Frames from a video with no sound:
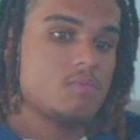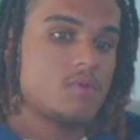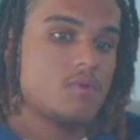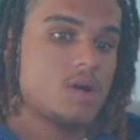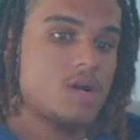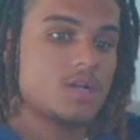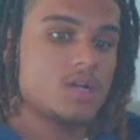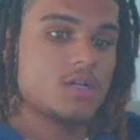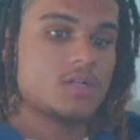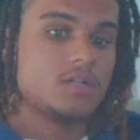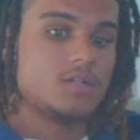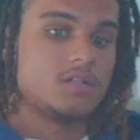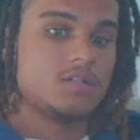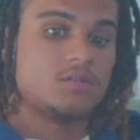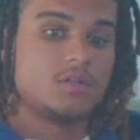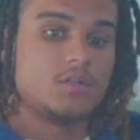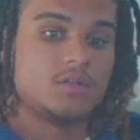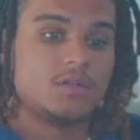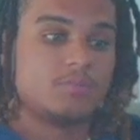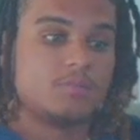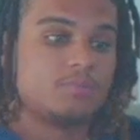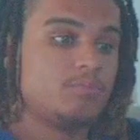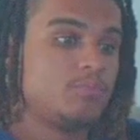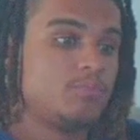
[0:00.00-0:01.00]
I can
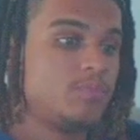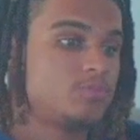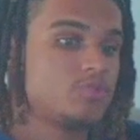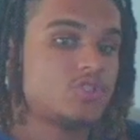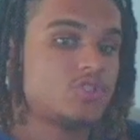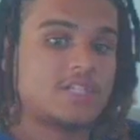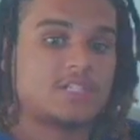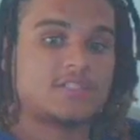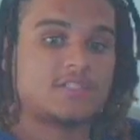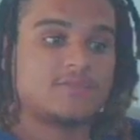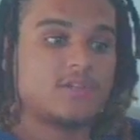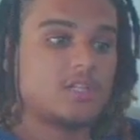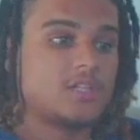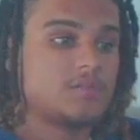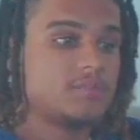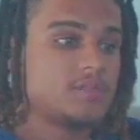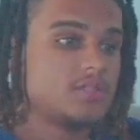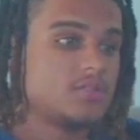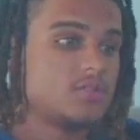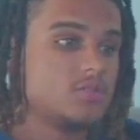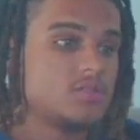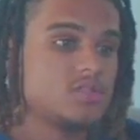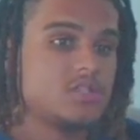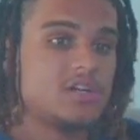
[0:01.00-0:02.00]
transfer them
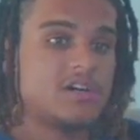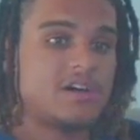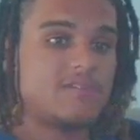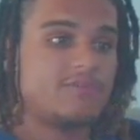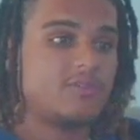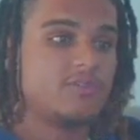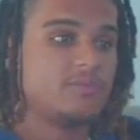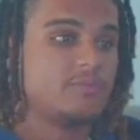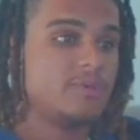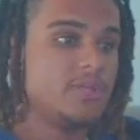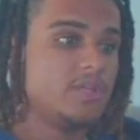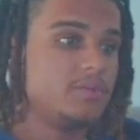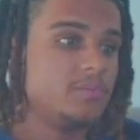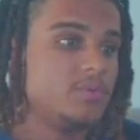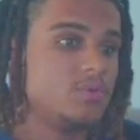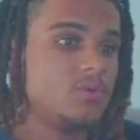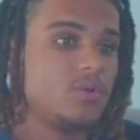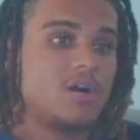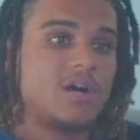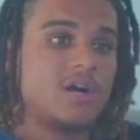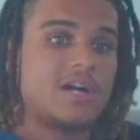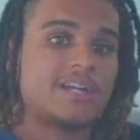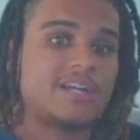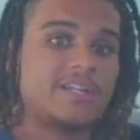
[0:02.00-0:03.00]
skills to other people,
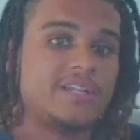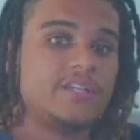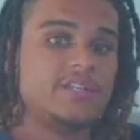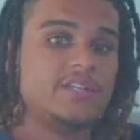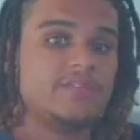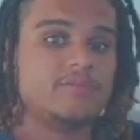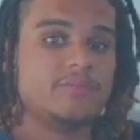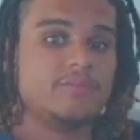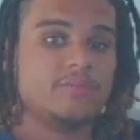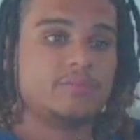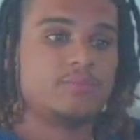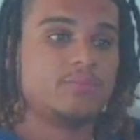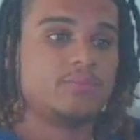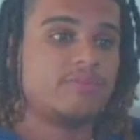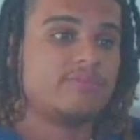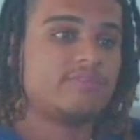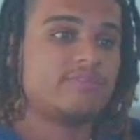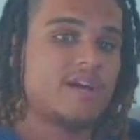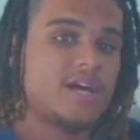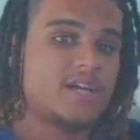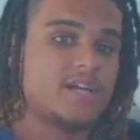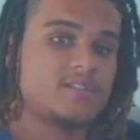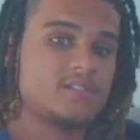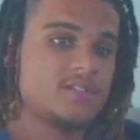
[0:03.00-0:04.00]
or I can even
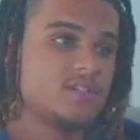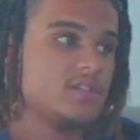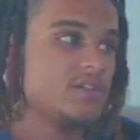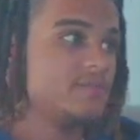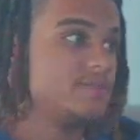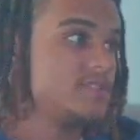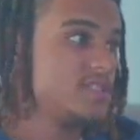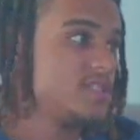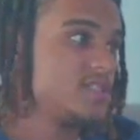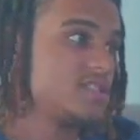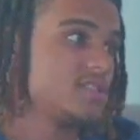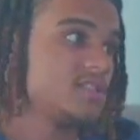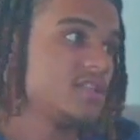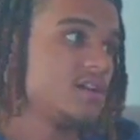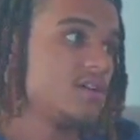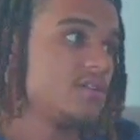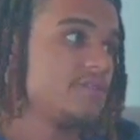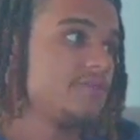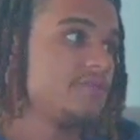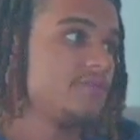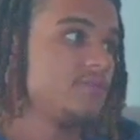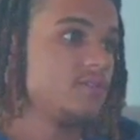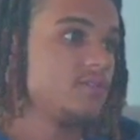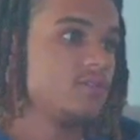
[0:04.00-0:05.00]
provide services now
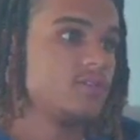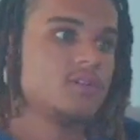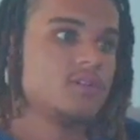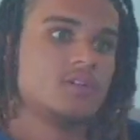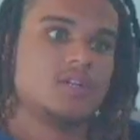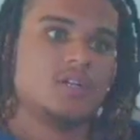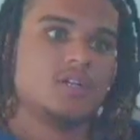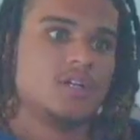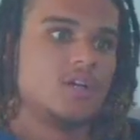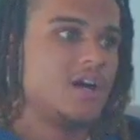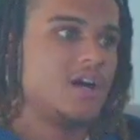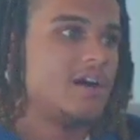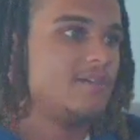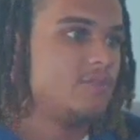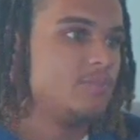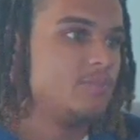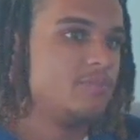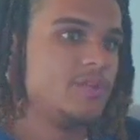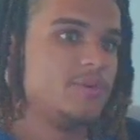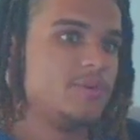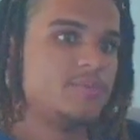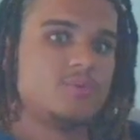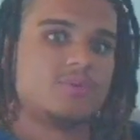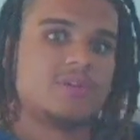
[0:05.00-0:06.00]
for other
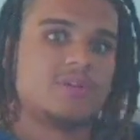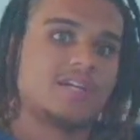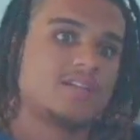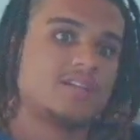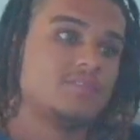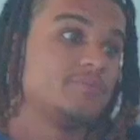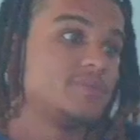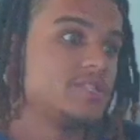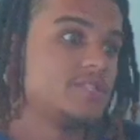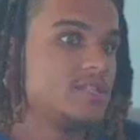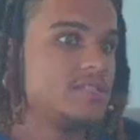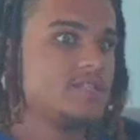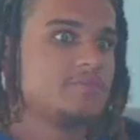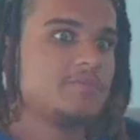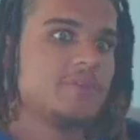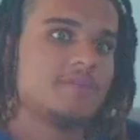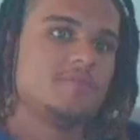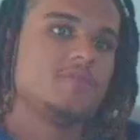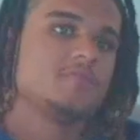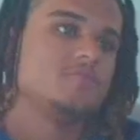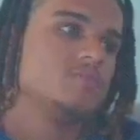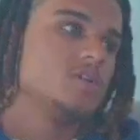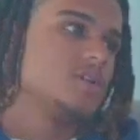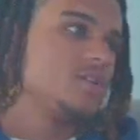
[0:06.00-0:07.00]
people that could potentially make
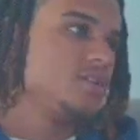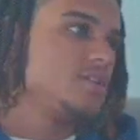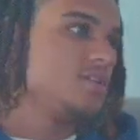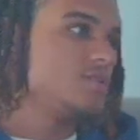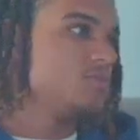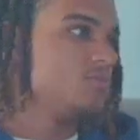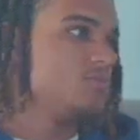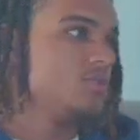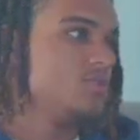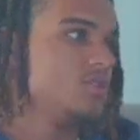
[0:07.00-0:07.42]
me money and